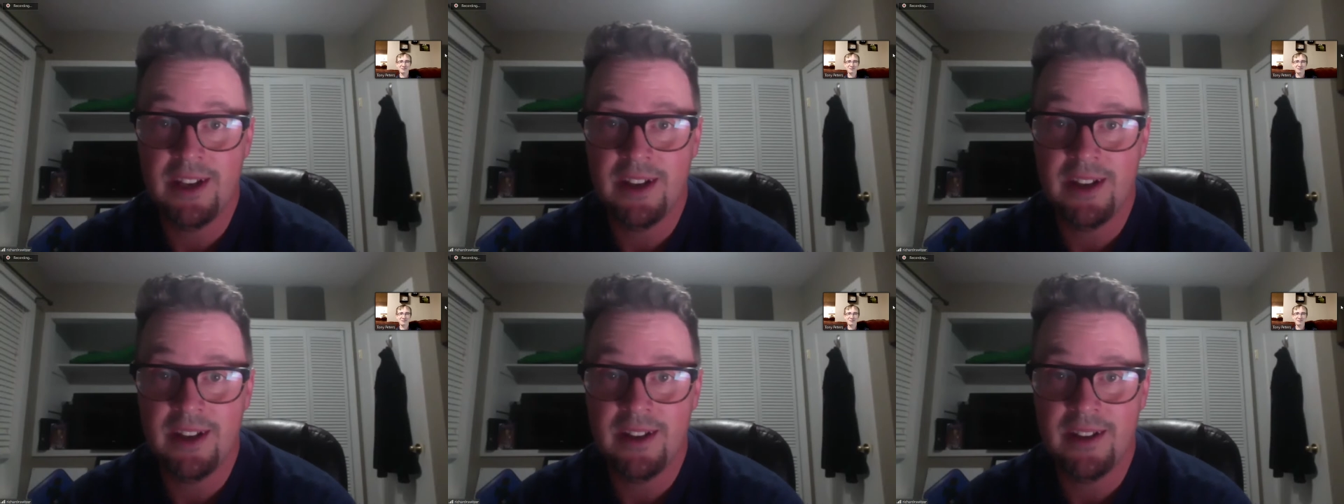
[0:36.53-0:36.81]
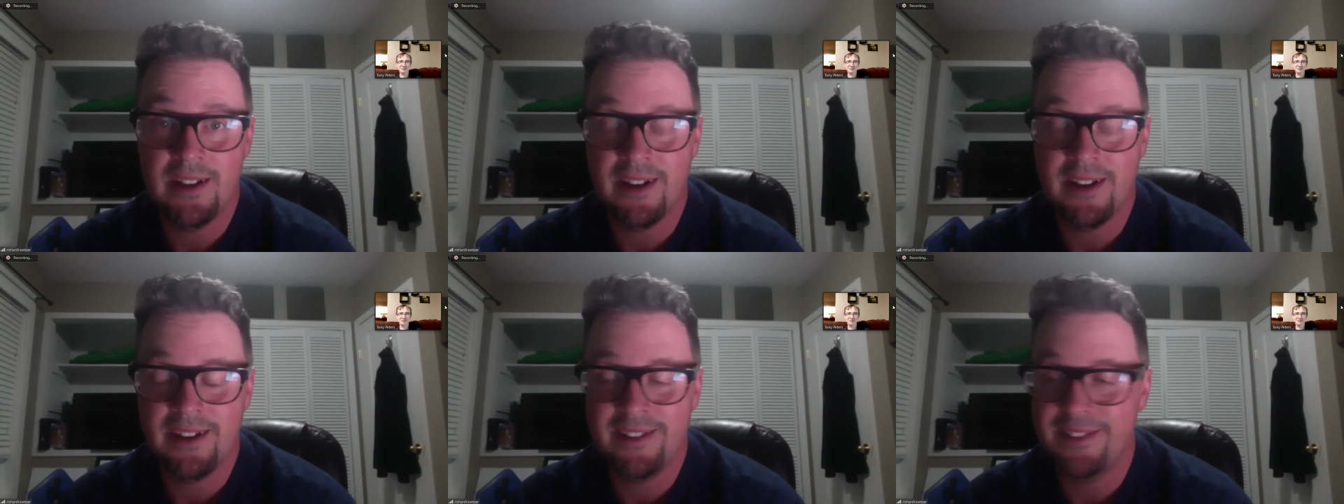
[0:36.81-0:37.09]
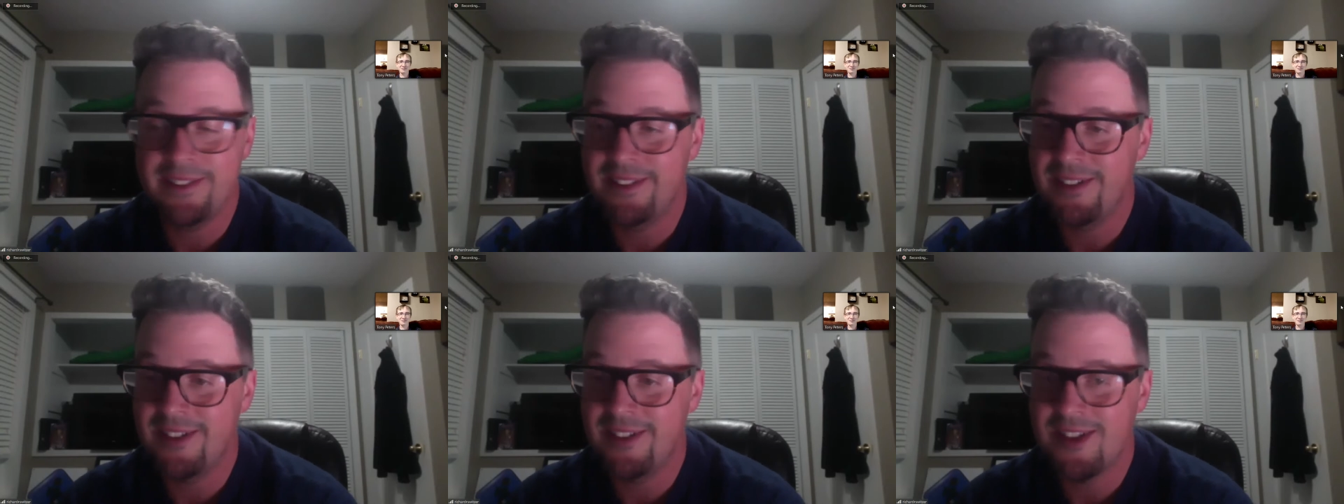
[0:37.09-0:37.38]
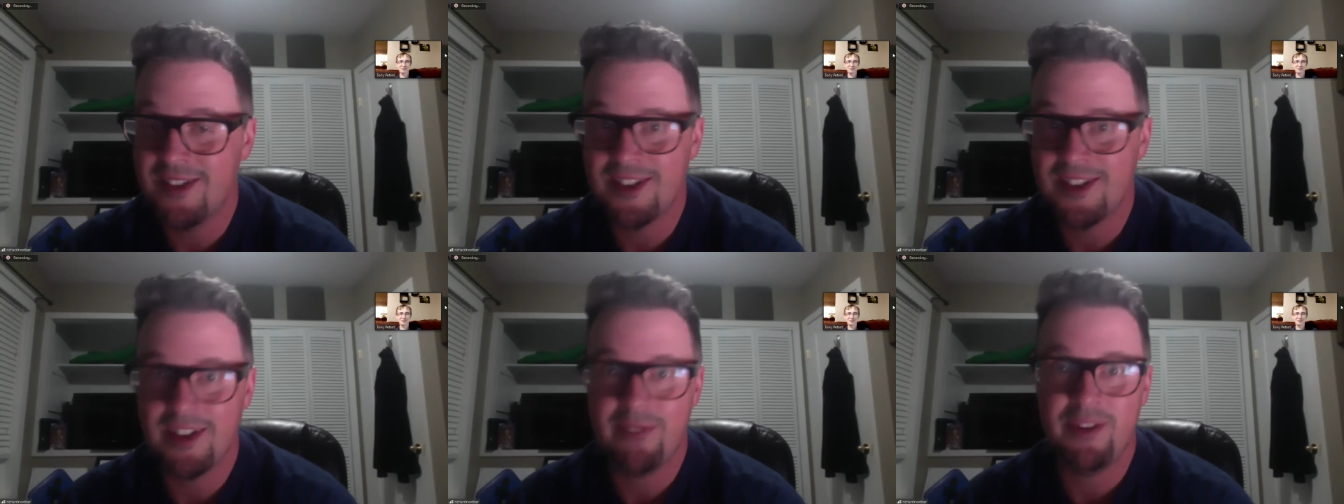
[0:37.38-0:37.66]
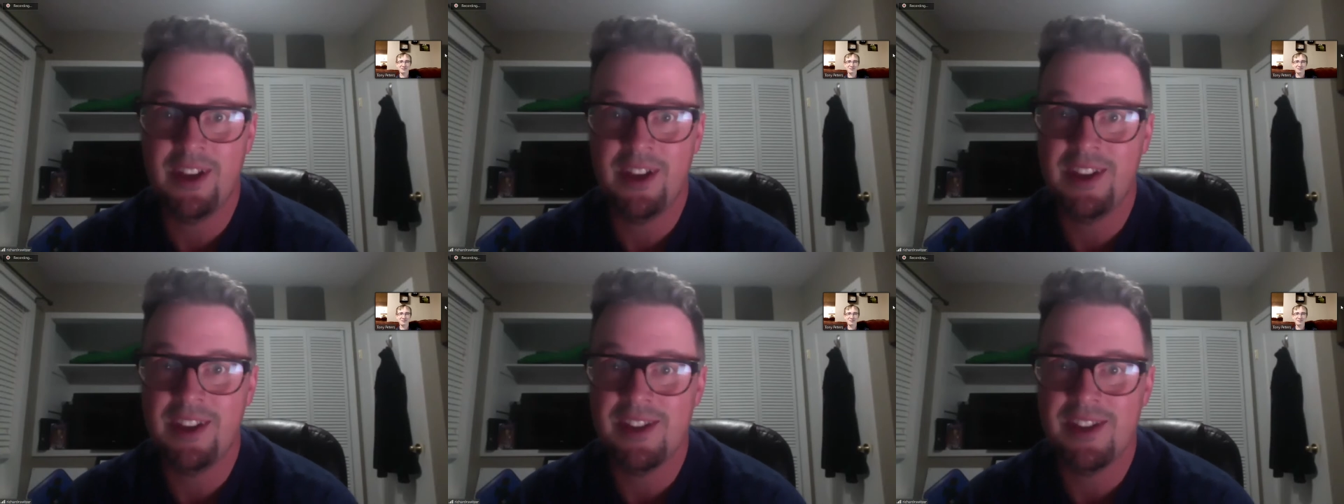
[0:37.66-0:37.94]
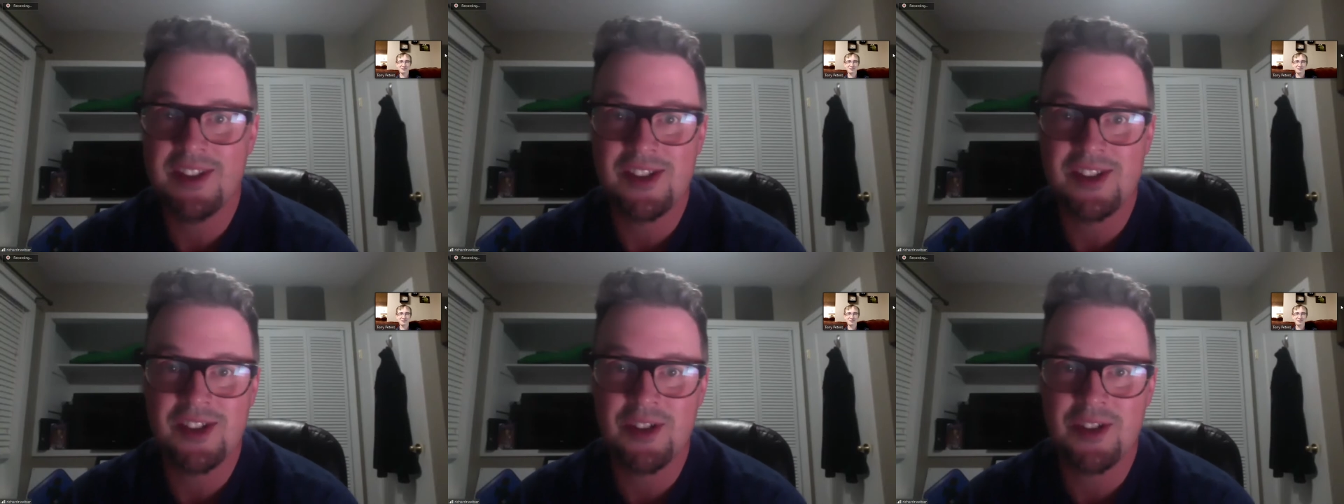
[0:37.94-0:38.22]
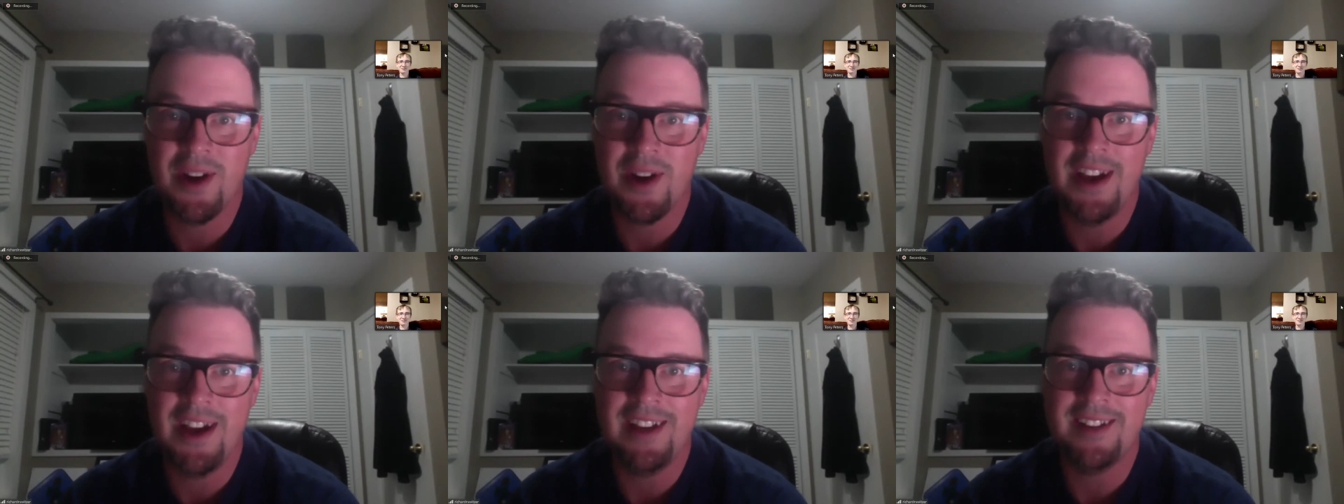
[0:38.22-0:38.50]
Uh, I, stuff like this is
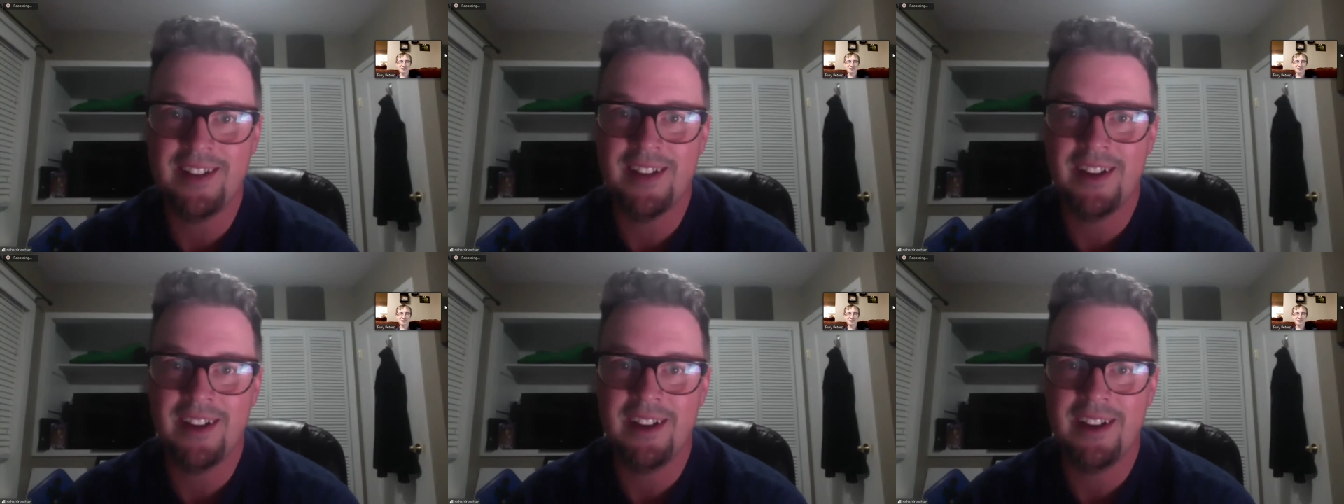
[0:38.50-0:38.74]
great.